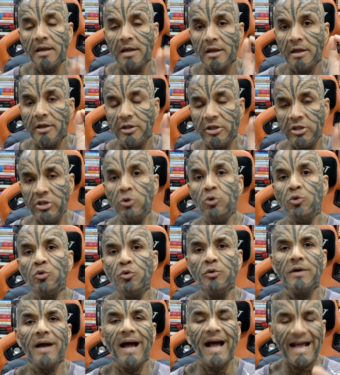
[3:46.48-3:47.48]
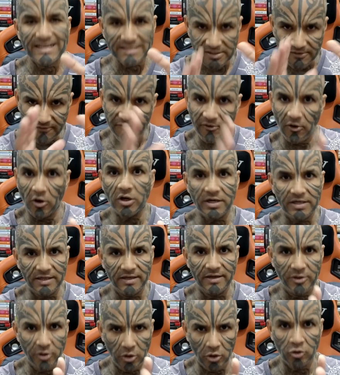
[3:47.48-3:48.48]
you as a
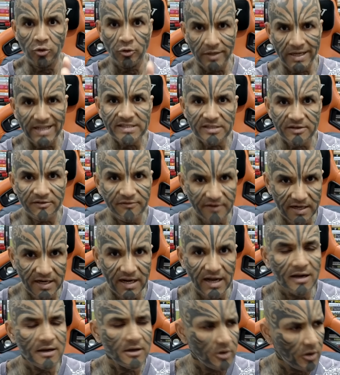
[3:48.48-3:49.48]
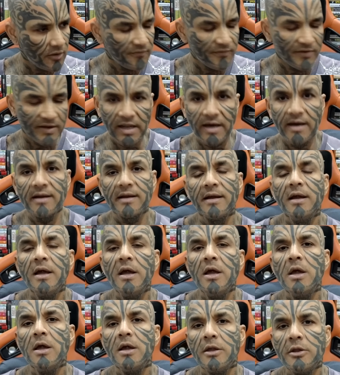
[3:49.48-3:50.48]
foreigner, you're known as a Farang or Farang,
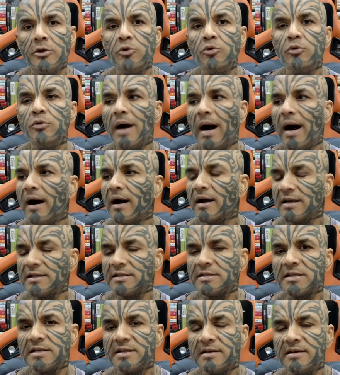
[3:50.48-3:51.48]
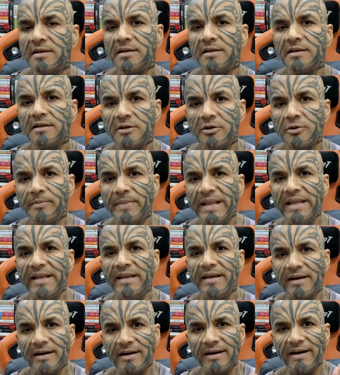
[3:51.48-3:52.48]
you are considered to
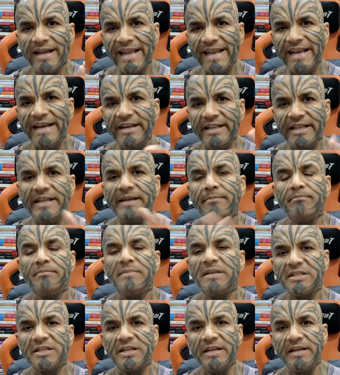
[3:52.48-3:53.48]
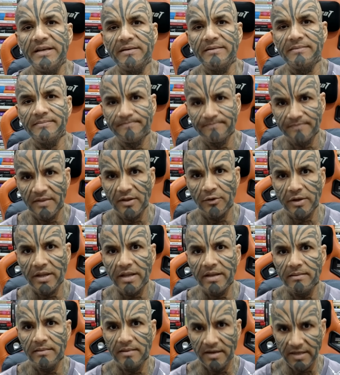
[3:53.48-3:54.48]
be an A T M machine.
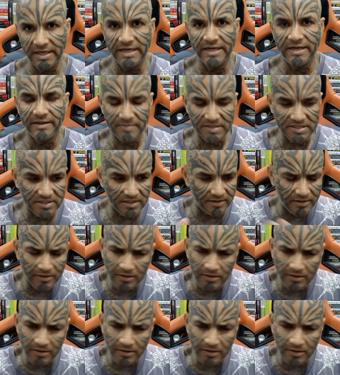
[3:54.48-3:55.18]
Okay, an A T M machine, yeah,